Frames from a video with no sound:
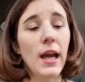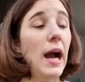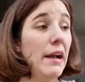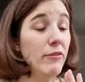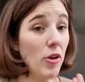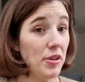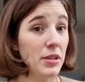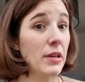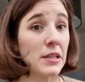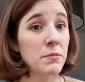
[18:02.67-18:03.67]
I have nothing
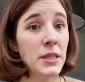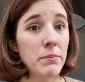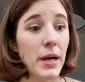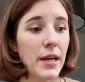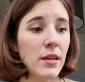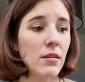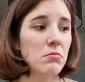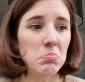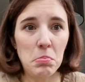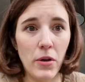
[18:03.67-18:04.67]
against mini bag.
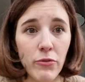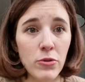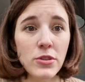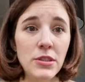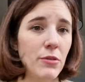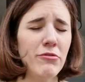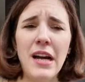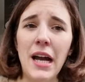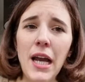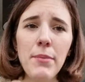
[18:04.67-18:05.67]
Of course, it's a
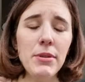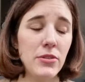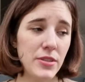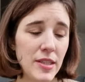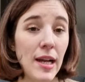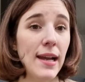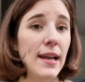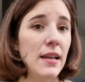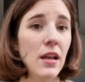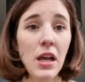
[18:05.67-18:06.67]
vibe, it's a
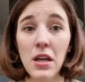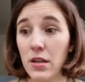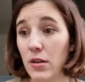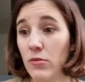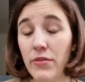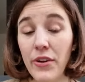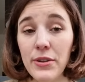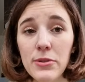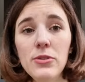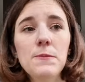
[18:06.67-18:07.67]
style, it can look very
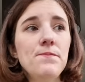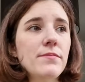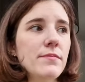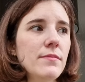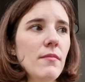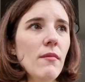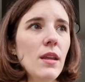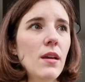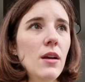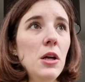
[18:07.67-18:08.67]
good.
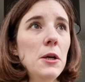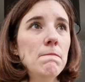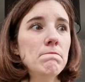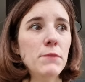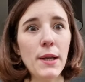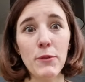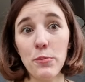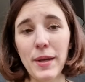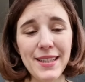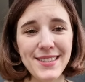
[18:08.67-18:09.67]
But I'm not
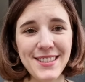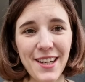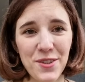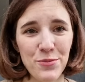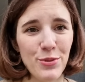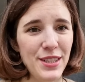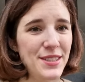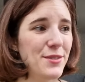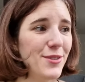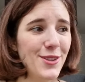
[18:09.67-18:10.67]
paying this kind of
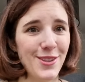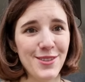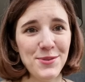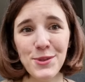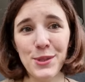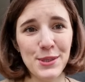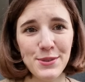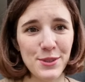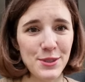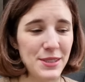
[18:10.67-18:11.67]
prices for
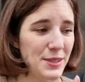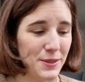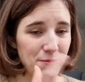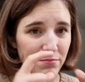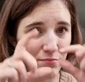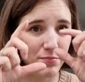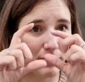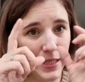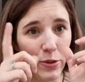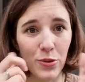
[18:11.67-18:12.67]
this
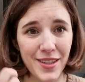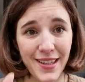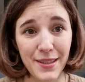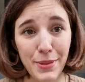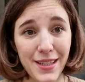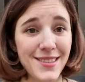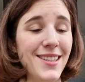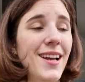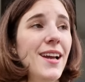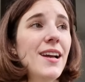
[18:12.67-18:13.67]
micro tiny bags.
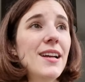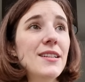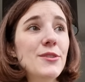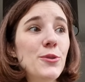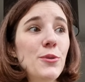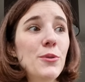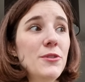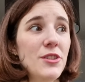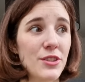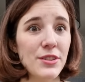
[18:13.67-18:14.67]

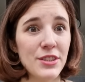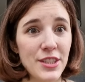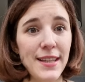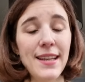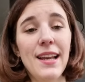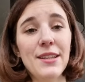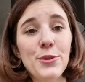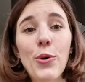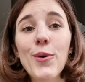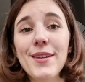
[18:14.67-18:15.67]
So Chanel as a
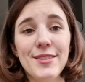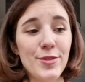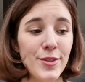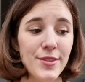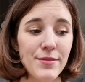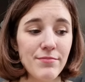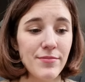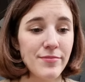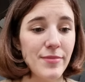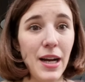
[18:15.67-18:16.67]
whole is just
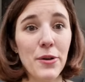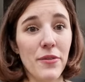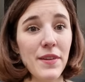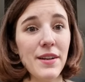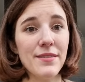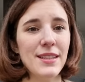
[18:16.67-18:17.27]
out of there.